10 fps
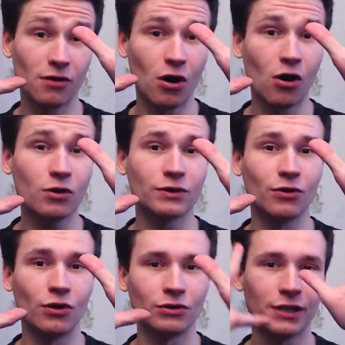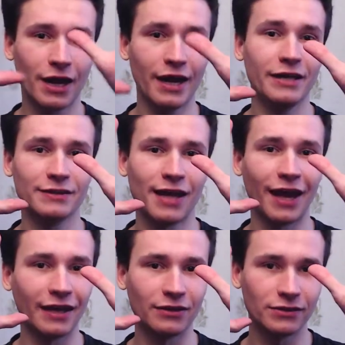octagon eight
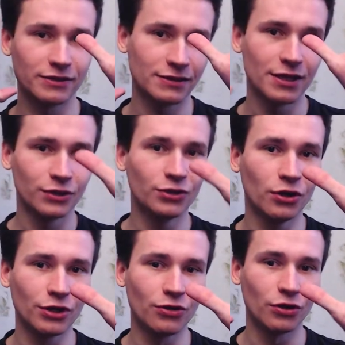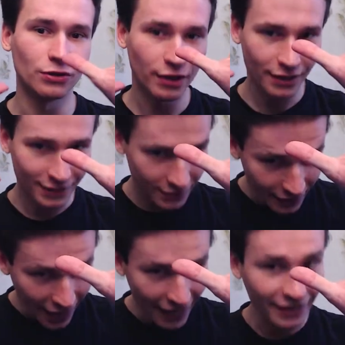angles nonagon
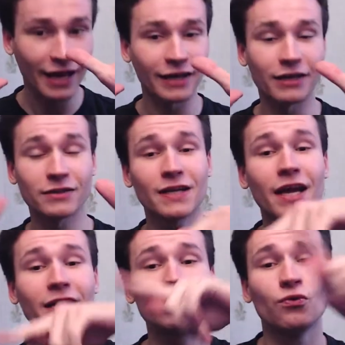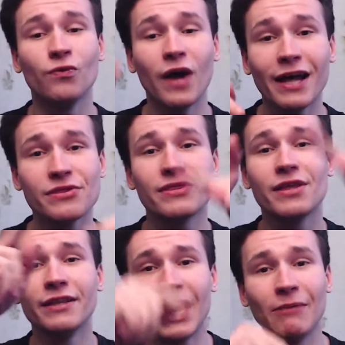nine angles and when
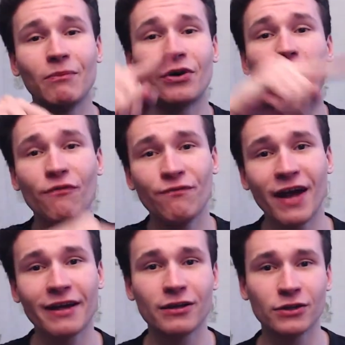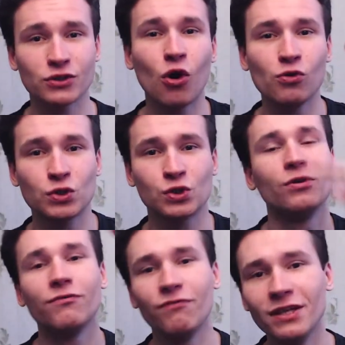the number of angles goes to
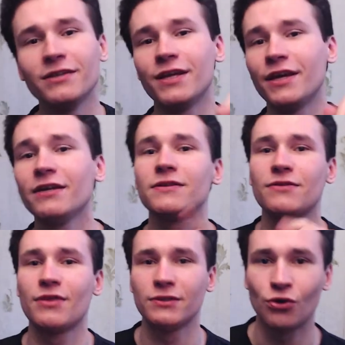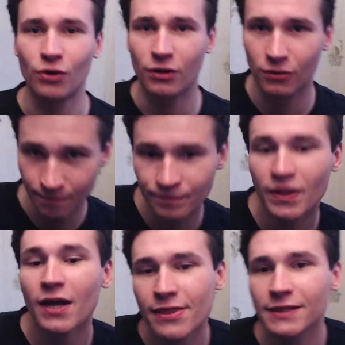infinity it is the circle
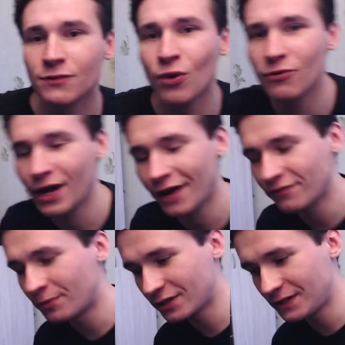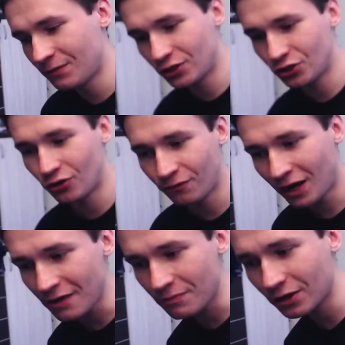that's why we have approximation of
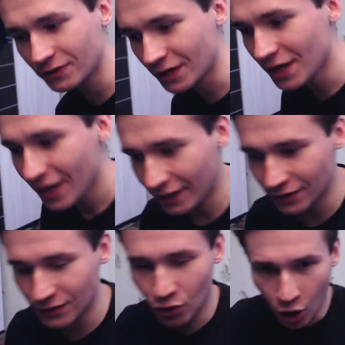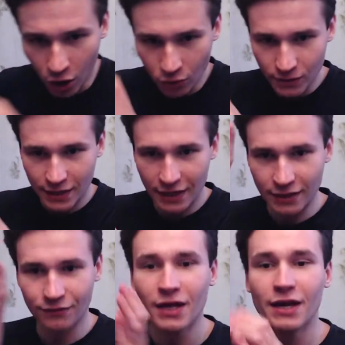pi, because it is always kind of